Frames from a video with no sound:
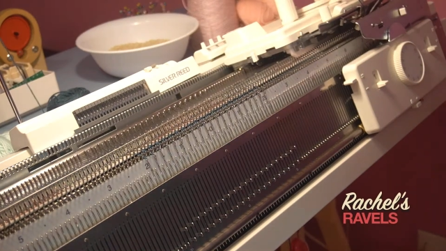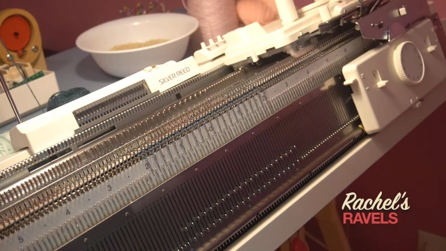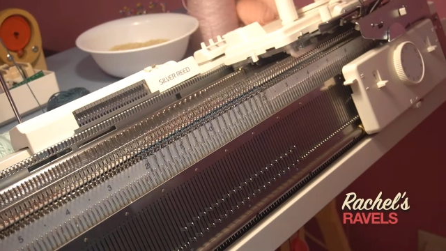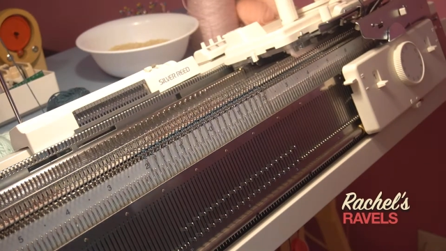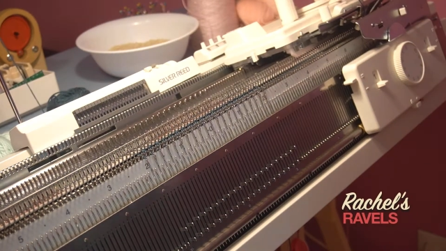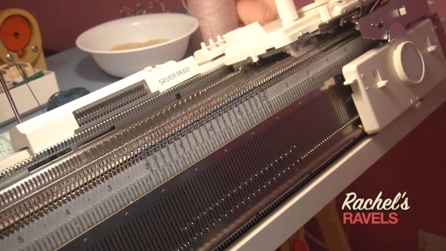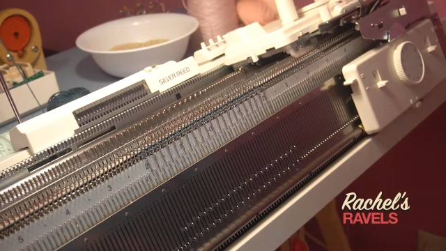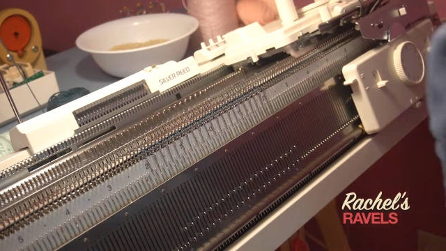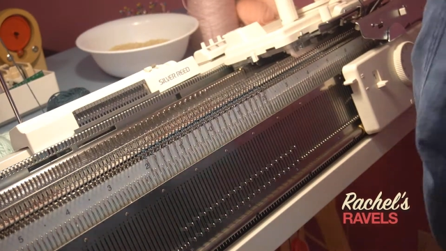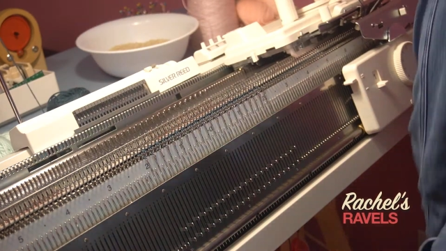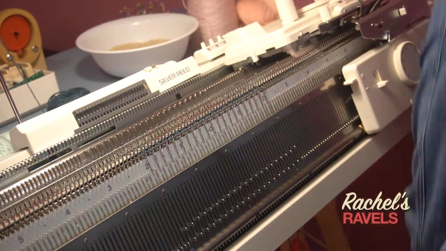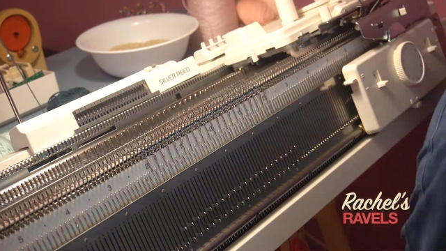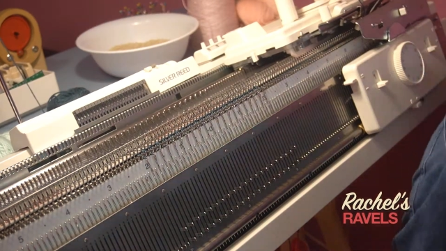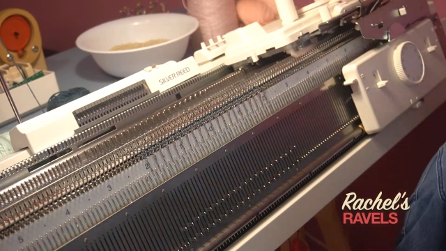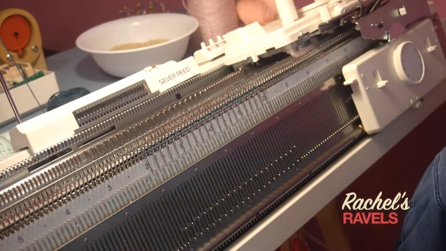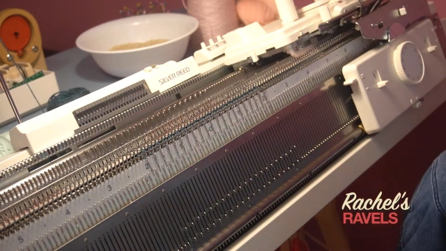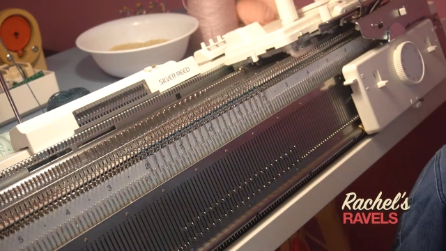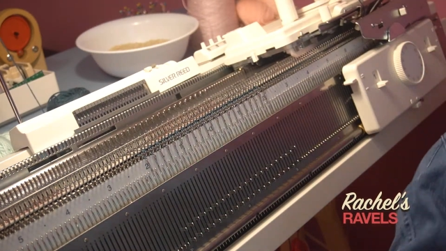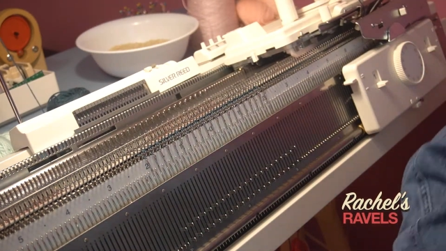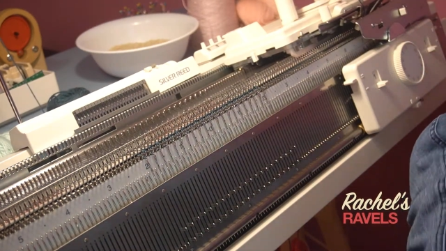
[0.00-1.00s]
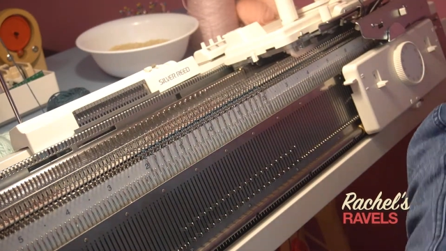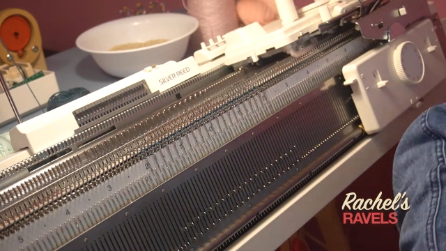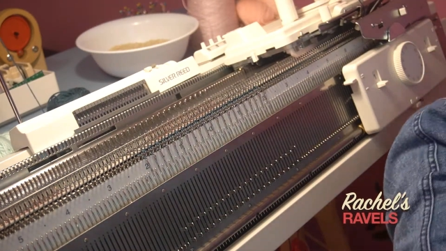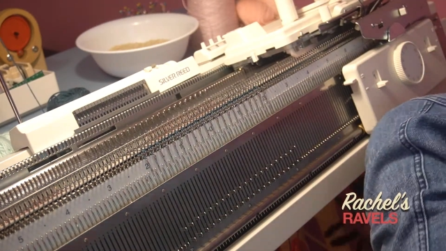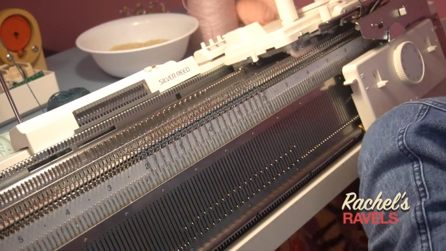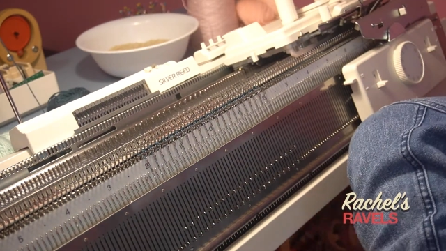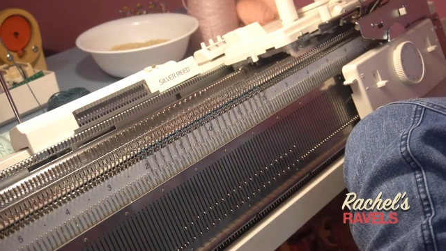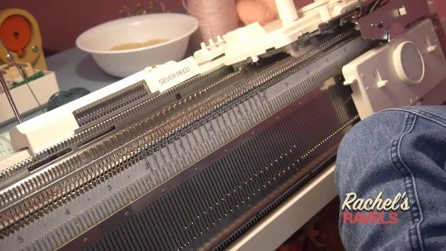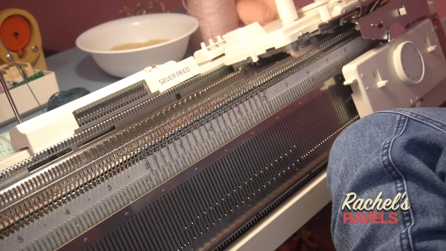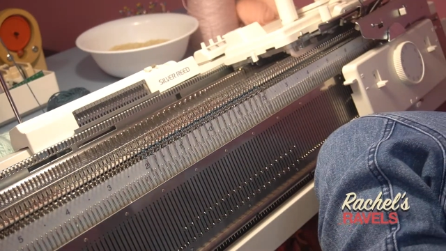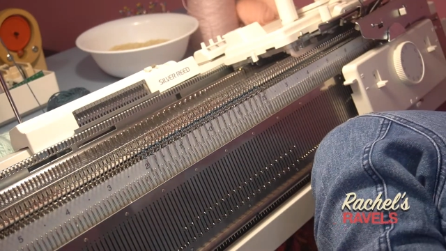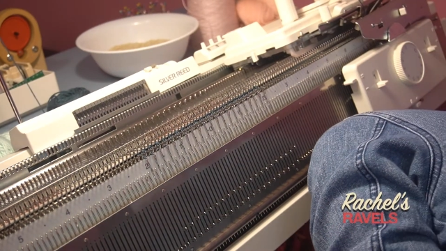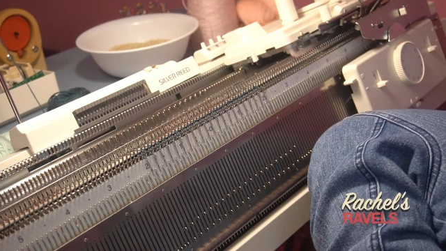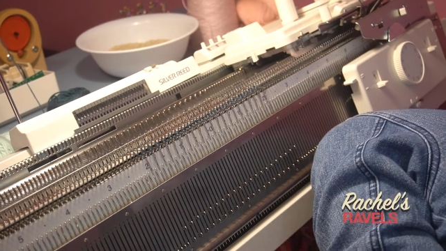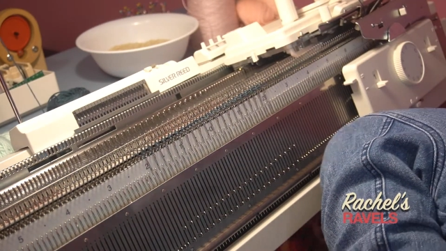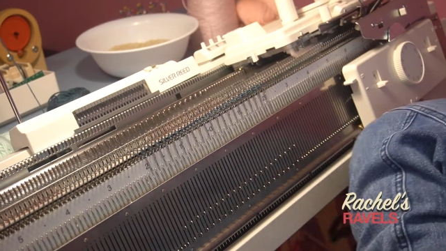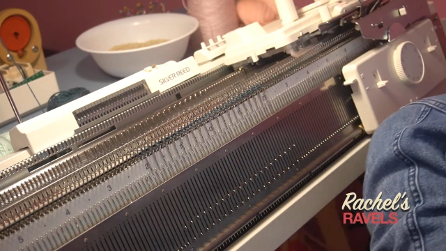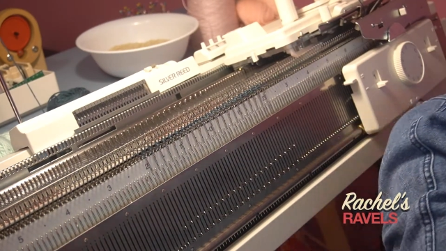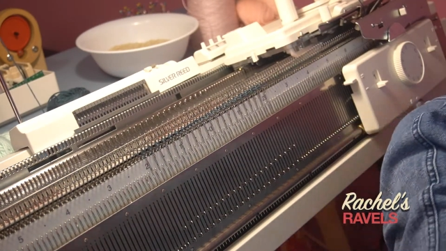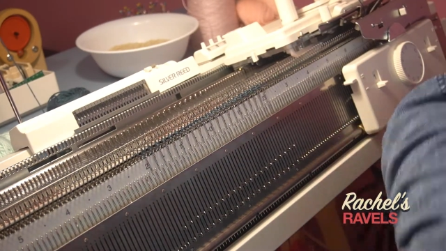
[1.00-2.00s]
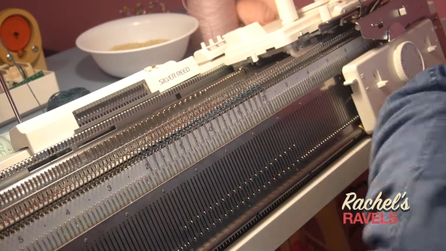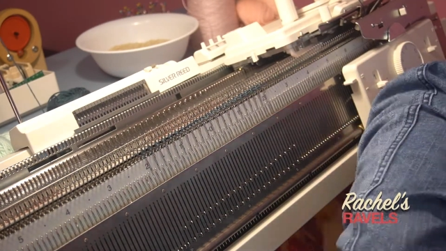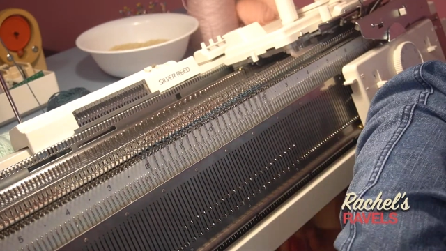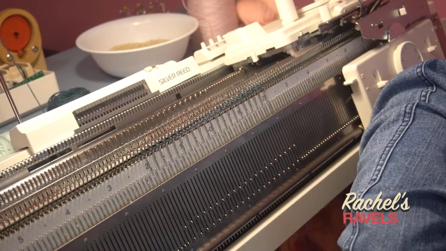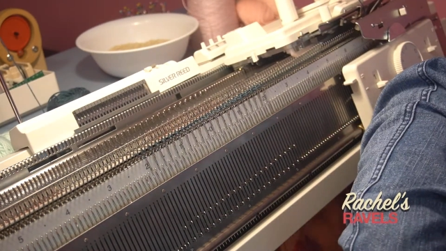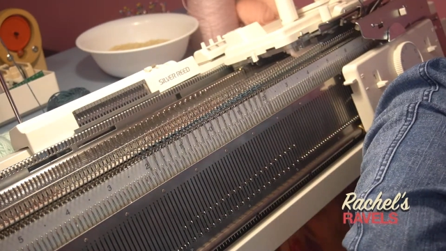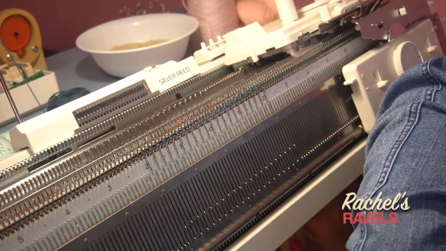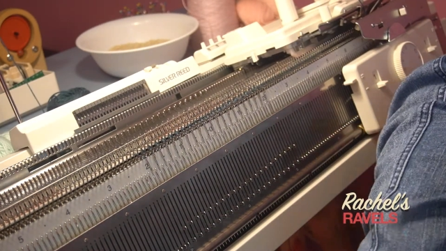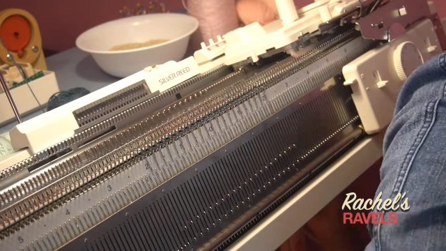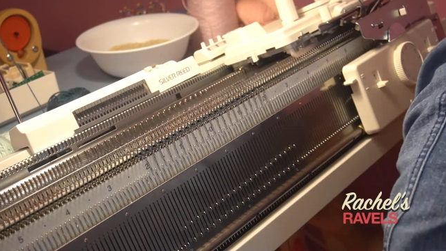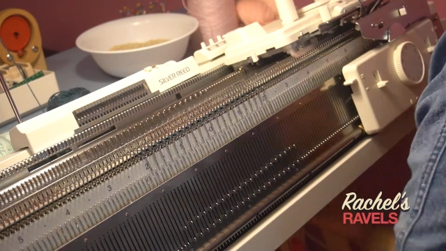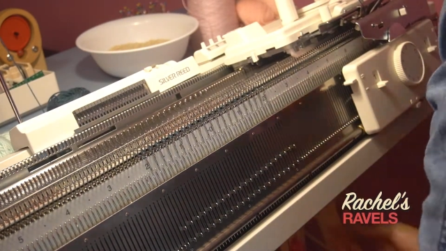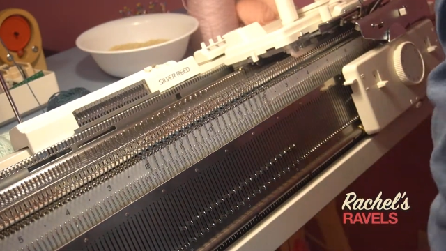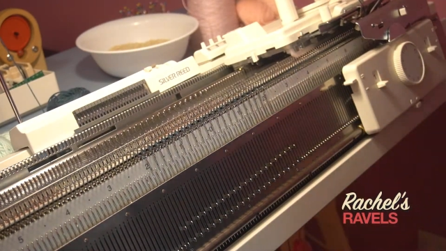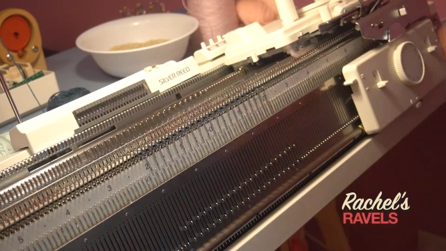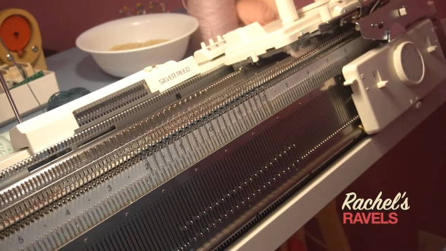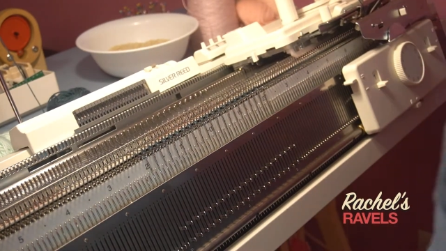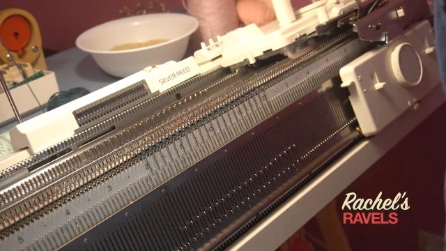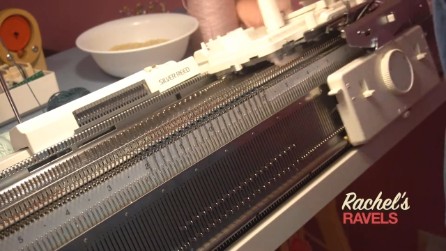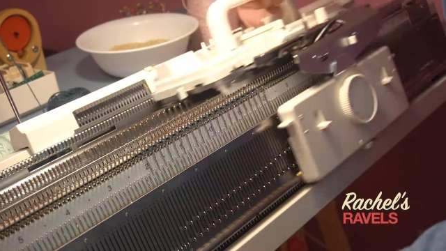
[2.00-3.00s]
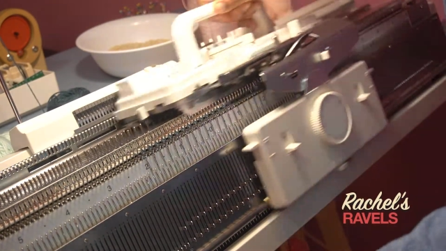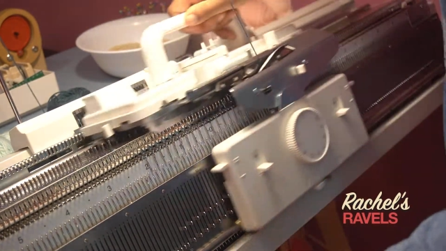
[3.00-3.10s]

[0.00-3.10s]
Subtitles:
Nobody's mouth can be seen.